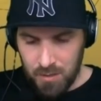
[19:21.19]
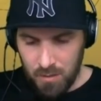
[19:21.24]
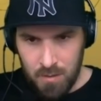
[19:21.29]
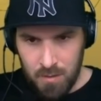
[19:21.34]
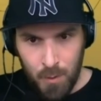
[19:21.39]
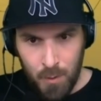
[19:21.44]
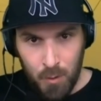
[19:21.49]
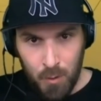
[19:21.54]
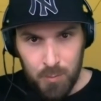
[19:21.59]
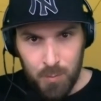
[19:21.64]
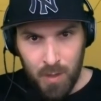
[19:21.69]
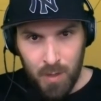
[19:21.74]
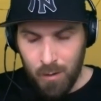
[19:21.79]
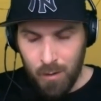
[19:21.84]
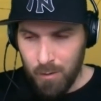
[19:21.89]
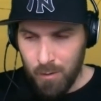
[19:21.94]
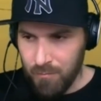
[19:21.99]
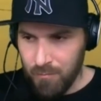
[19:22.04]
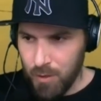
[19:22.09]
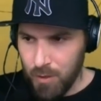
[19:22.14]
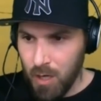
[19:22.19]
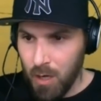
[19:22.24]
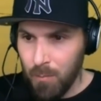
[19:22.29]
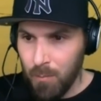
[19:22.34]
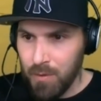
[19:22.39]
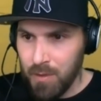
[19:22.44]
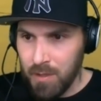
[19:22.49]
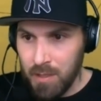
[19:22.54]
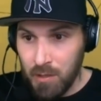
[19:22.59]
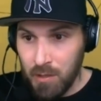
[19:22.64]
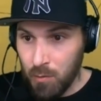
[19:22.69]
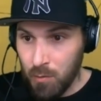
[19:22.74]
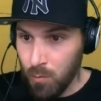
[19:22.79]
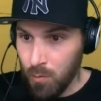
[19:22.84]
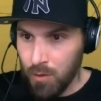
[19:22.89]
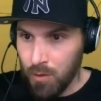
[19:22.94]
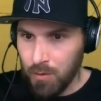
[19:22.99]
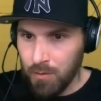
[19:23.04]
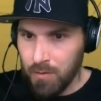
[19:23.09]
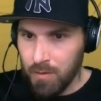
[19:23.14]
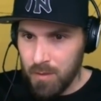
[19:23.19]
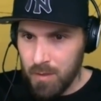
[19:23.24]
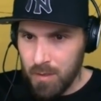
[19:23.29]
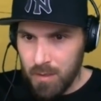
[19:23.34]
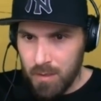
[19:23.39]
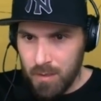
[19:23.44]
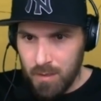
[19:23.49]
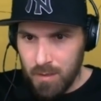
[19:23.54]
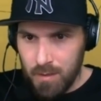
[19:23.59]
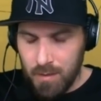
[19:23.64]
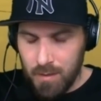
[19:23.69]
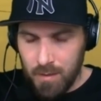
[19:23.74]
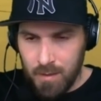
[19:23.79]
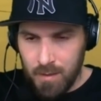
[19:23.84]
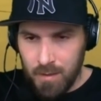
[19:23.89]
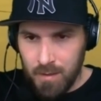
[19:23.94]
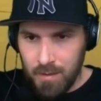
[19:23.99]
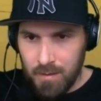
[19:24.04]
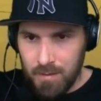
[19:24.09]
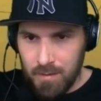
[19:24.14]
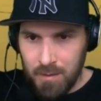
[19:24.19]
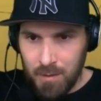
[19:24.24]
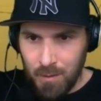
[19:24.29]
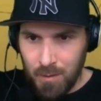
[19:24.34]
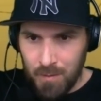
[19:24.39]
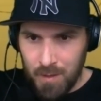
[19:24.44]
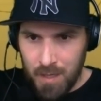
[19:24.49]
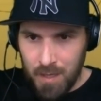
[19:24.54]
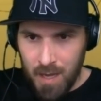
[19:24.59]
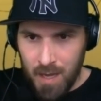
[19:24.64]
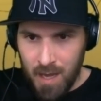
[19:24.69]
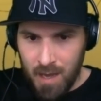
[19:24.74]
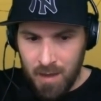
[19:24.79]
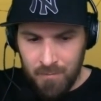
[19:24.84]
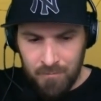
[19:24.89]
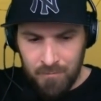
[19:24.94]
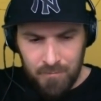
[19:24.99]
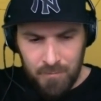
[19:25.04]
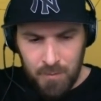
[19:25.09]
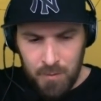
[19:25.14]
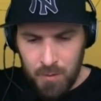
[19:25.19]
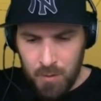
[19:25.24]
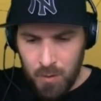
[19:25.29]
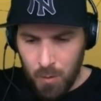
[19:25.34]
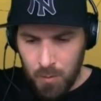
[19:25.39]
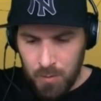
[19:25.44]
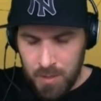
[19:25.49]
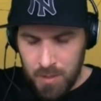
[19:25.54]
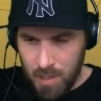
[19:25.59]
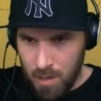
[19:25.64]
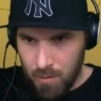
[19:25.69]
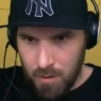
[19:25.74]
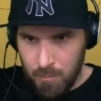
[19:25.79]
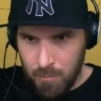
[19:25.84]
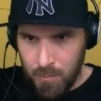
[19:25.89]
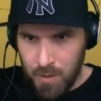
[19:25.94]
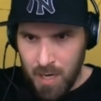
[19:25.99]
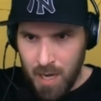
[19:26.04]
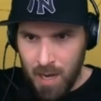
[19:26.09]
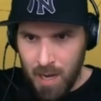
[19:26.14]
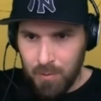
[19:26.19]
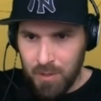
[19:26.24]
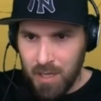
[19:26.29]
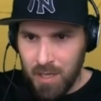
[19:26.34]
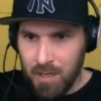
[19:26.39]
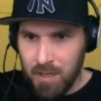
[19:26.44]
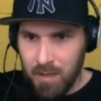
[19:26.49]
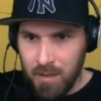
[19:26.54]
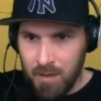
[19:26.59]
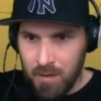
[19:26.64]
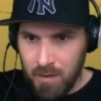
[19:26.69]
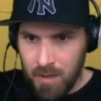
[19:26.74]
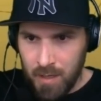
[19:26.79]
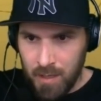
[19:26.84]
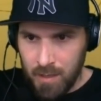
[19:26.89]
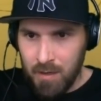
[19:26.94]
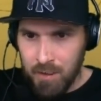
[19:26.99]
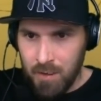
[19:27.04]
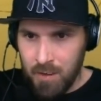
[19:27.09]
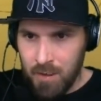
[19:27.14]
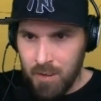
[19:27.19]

the most powerful company in the world. Uh, you know, they have no doubt a monopoly on the internet.